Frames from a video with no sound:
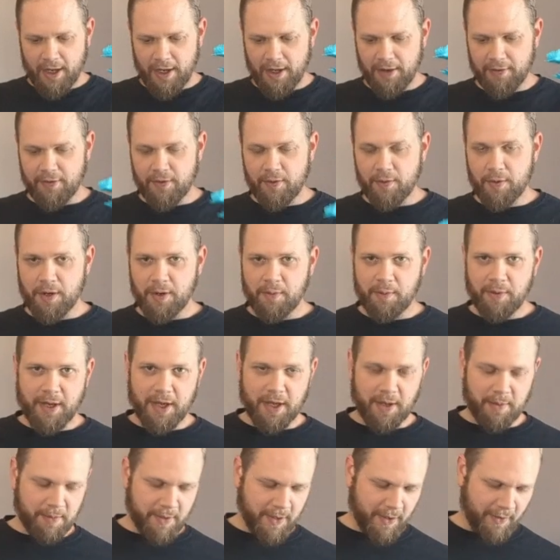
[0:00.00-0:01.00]
if you want to pick
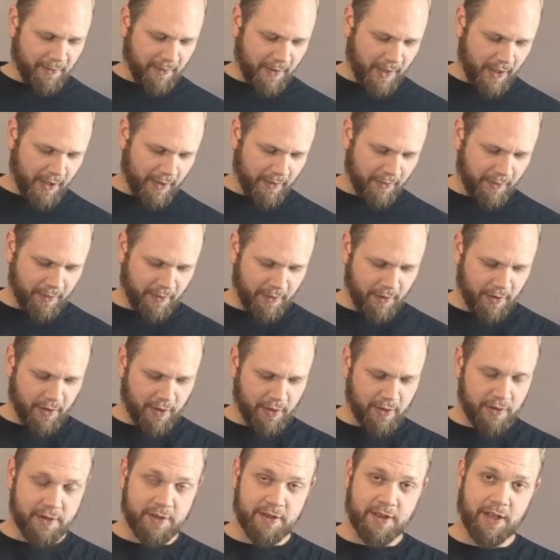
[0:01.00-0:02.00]
up these files for
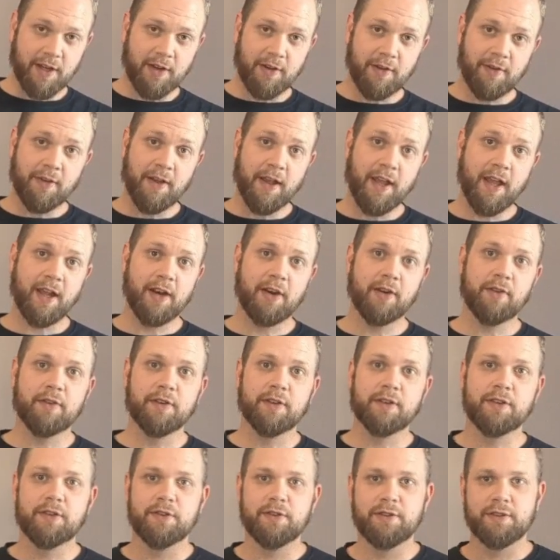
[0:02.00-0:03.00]
yourself, head over
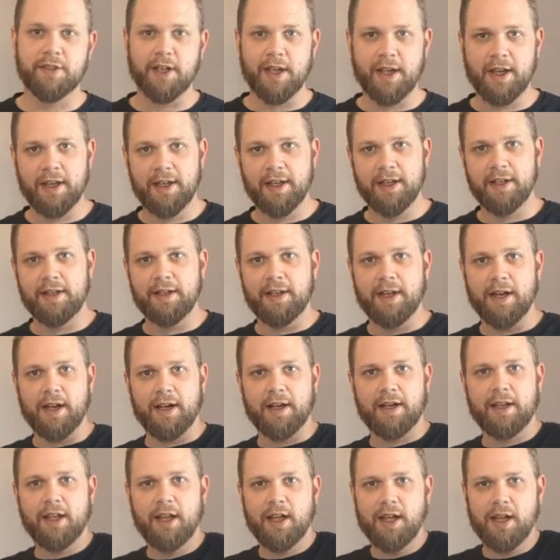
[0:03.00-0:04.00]
to
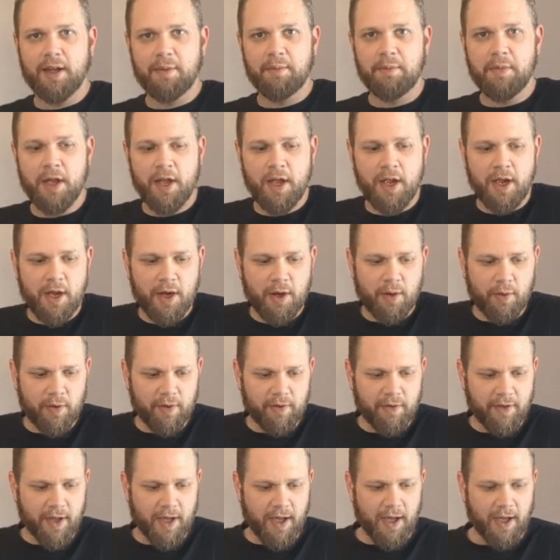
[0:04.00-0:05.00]
xikit.com.
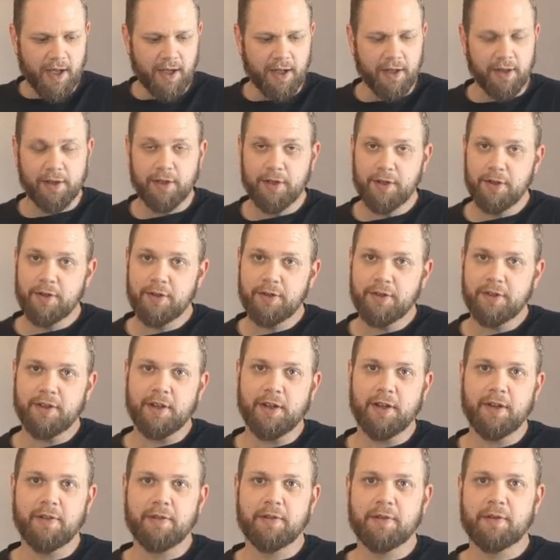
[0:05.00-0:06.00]
We've got loads
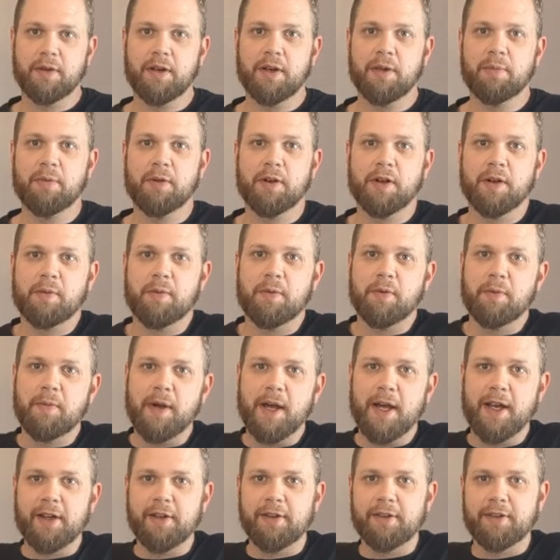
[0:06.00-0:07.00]
of 3D printable
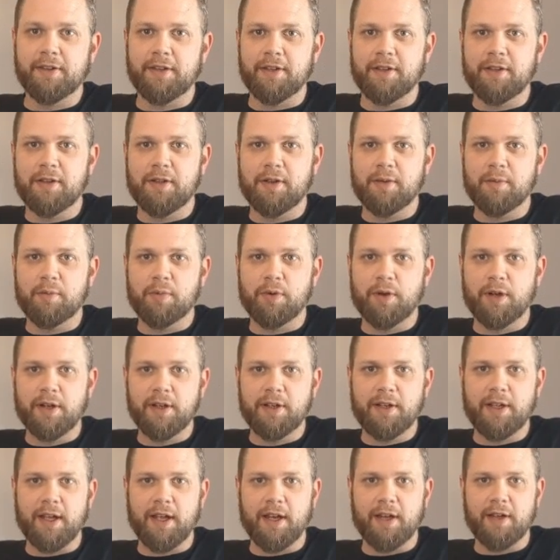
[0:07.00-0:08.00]
models that you can
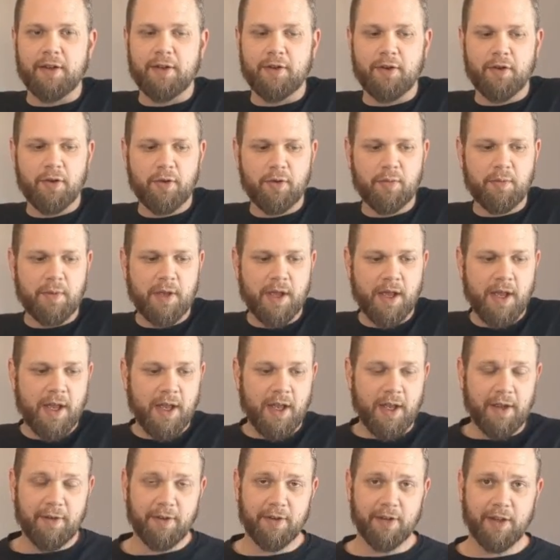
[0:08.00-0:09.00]
print at home.
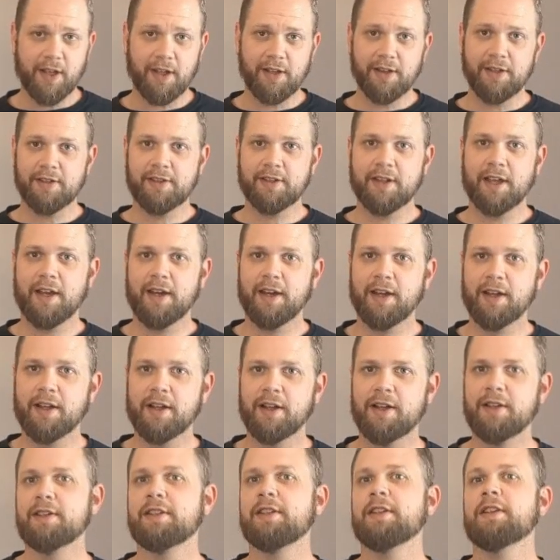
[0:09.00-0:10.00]
If you like this kind of
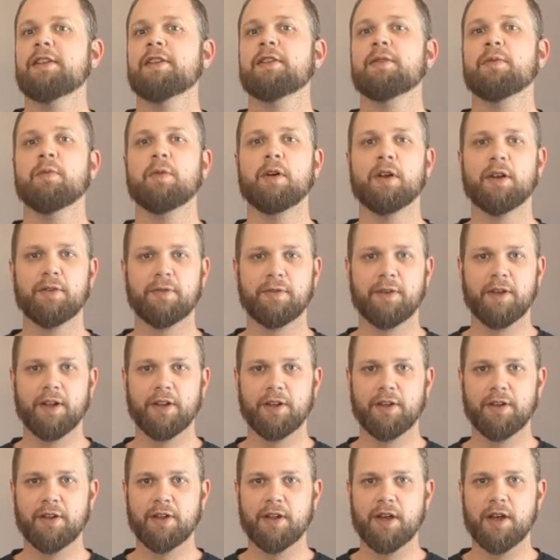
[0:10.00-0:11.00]
content, want to
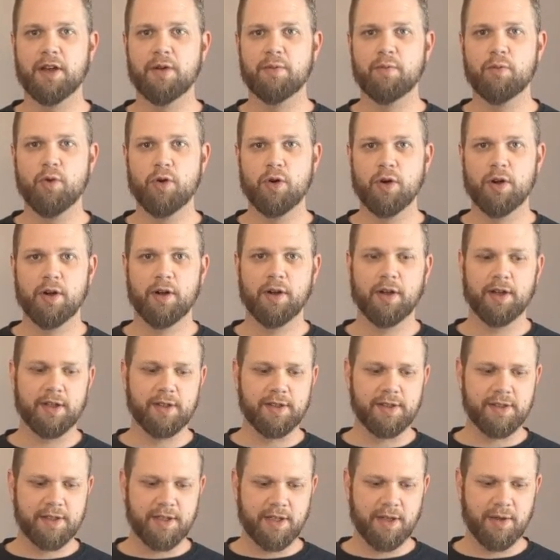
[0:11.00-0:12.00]
follow along more and
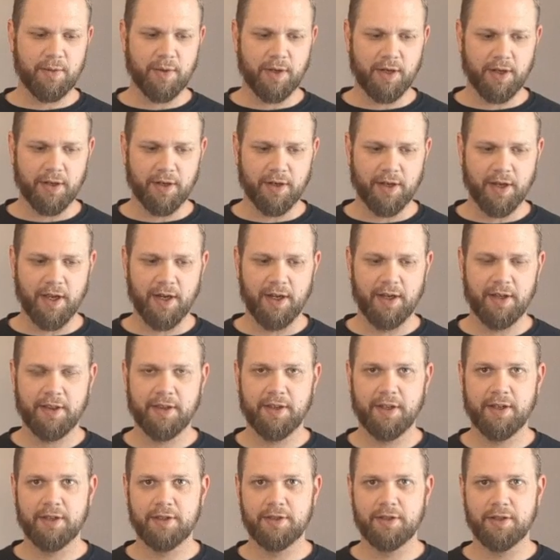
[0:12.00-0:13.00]
see what other kind of
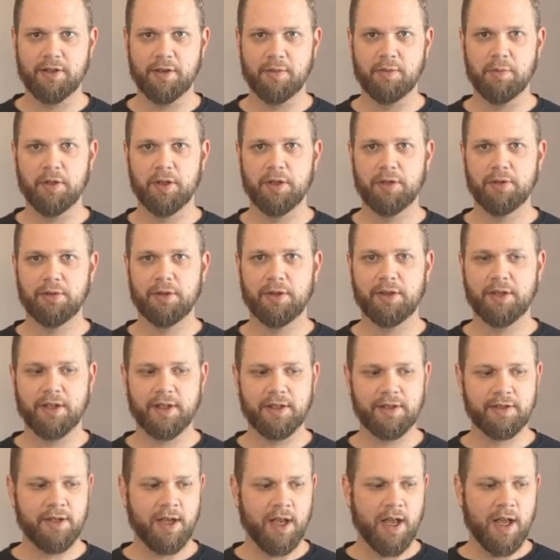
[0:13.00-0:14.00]
things you can build with
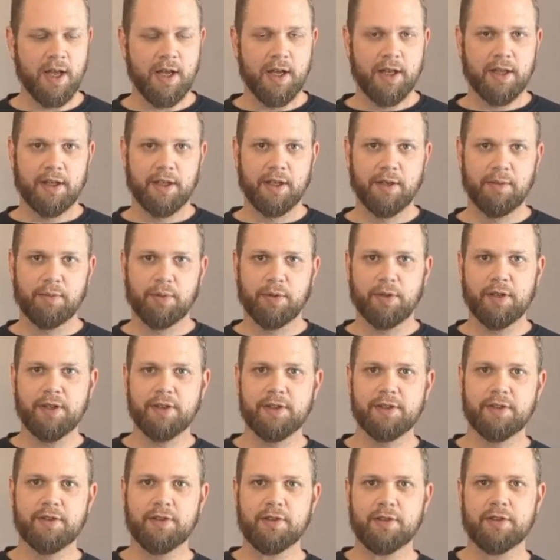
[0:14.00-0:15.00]
us, then
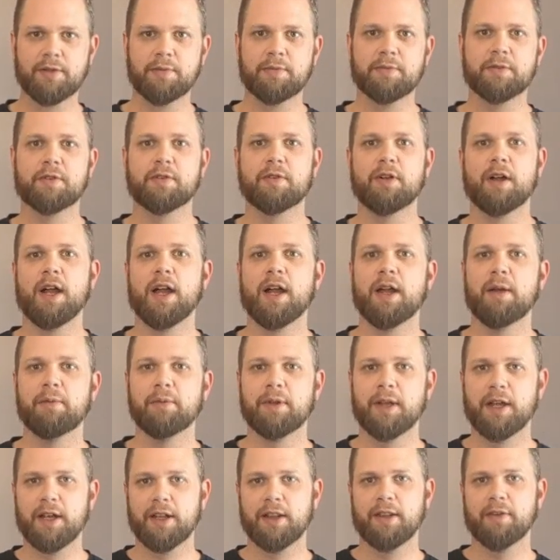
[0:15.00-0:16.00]
please do subscribe,
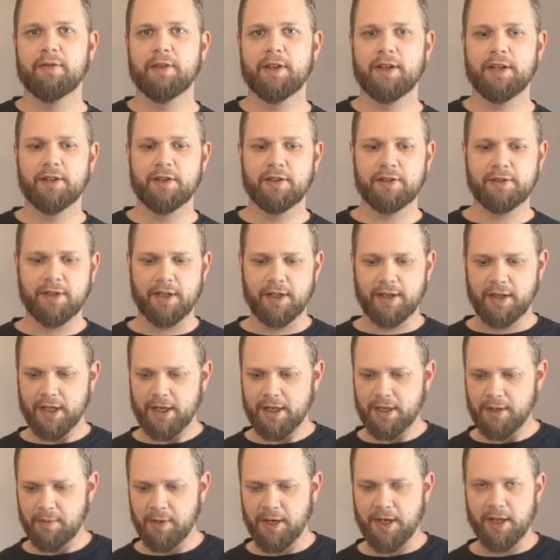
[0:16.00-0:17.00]
like the videos. I'd like
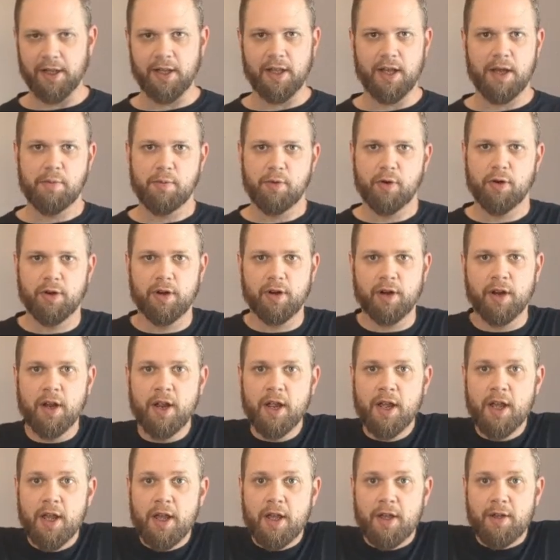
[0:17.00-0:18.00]
to make a lot more
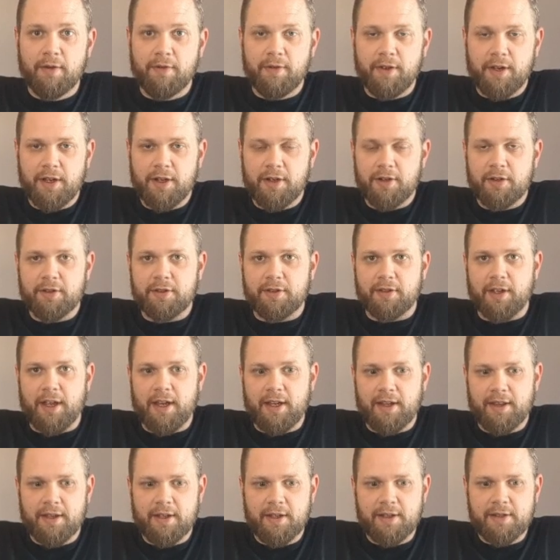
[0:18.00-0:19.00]
videos
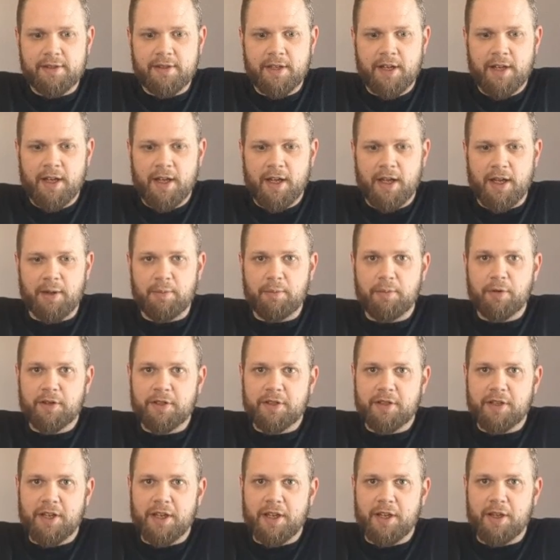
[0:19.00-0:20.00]
like this. I
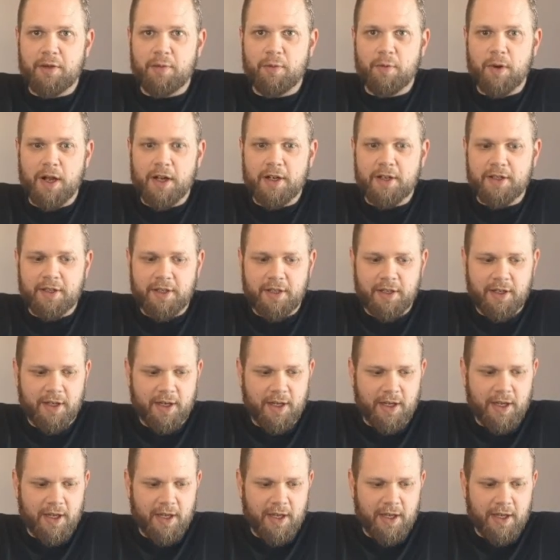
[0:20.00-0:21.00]
appreciate you watching
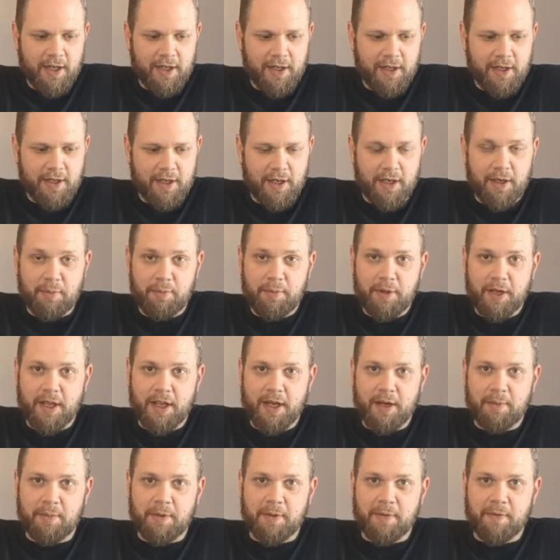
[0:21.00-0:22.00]
and picking
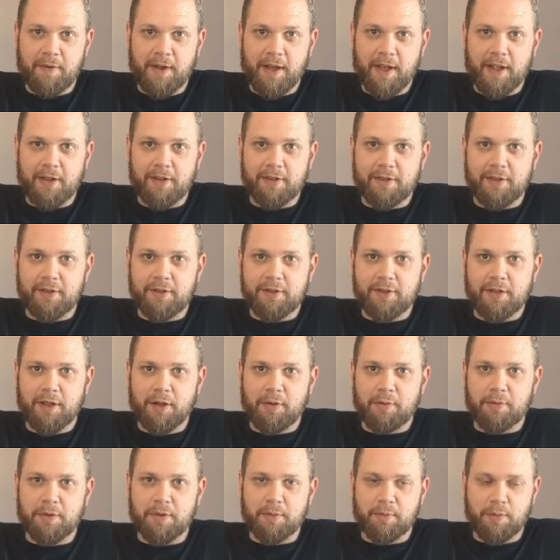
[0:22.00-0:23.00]
up the files. Those
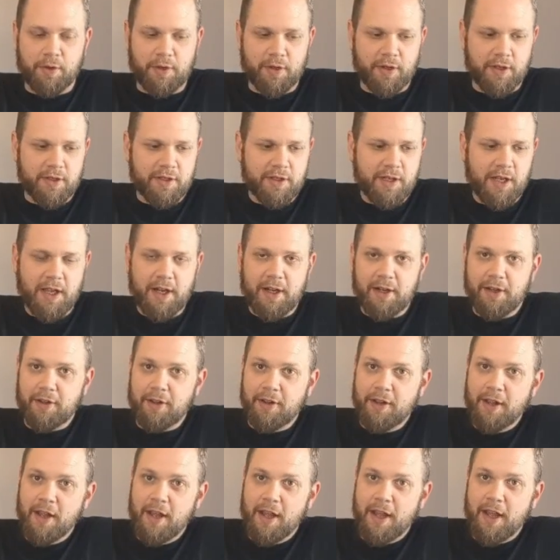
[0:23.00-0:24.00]
help support the
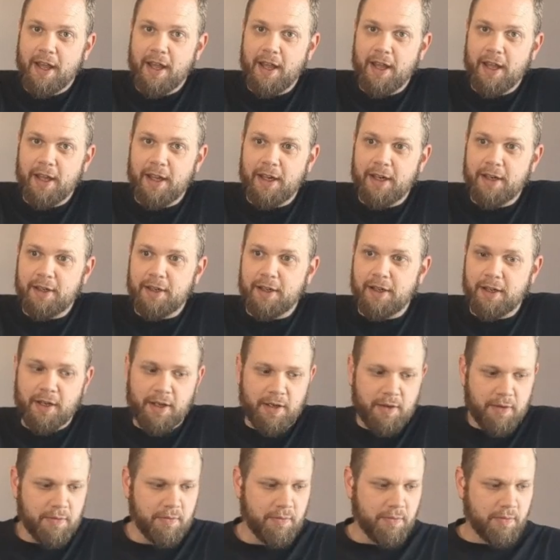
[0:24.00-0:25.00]
channel and
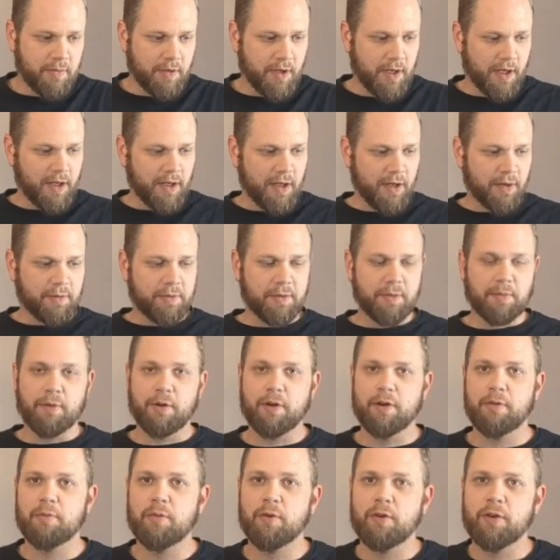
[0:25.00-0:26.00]
help
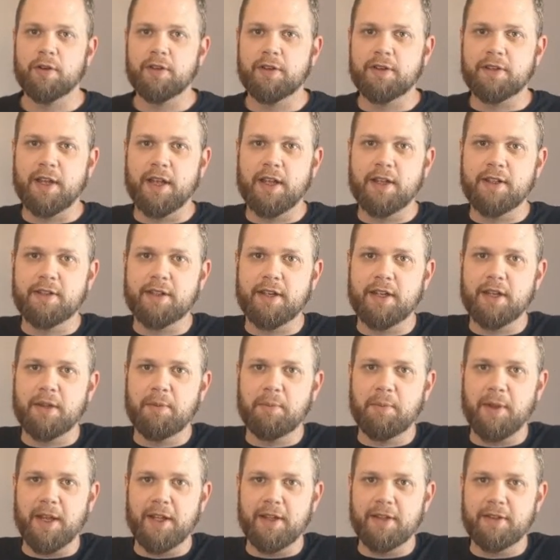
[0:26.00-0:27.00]
support more designs getting
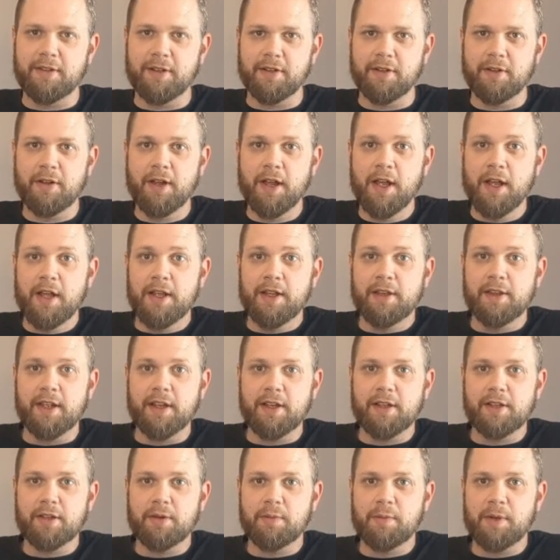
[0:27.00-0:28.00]
made. So
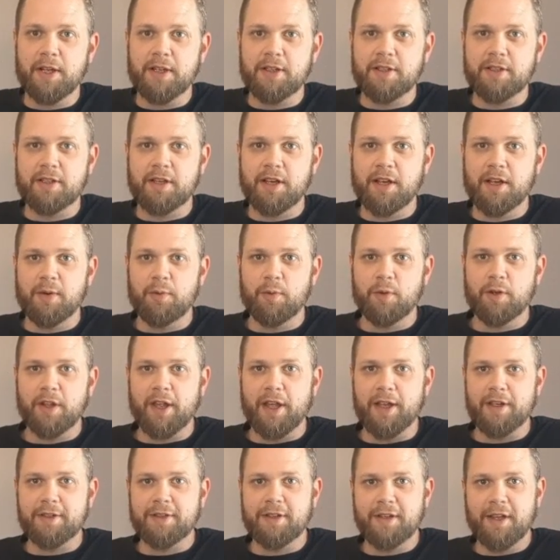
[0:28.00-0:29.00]
thanks so much, and we'll
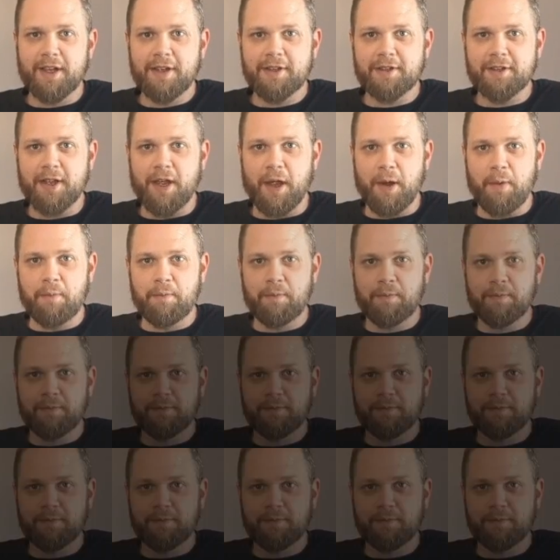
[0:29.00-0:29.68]
catch you next time.